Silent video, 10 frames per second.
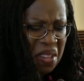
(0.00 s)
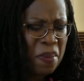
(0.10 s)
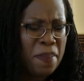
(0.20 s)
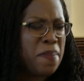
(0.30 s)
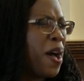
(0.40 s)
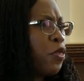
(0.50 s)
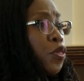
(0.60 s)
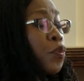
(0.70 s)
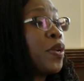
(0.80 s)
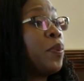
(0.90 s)
maybe about
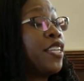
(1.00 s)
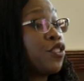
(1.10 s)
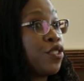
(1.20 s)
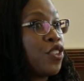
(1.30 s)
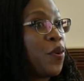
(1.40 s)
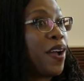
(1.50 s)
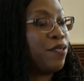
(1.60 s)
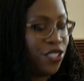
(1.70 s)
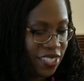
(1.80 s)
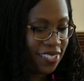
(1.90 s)
3 weeks or so
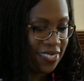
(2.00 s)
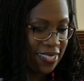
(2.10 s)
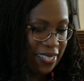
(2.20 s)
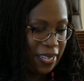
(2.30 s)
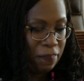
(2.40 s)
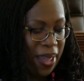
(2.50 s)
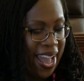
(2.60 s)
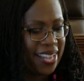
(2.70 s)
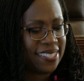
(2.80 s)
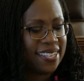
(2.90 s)
after Justice Scalia
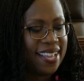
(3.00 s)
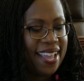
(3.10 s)
passed,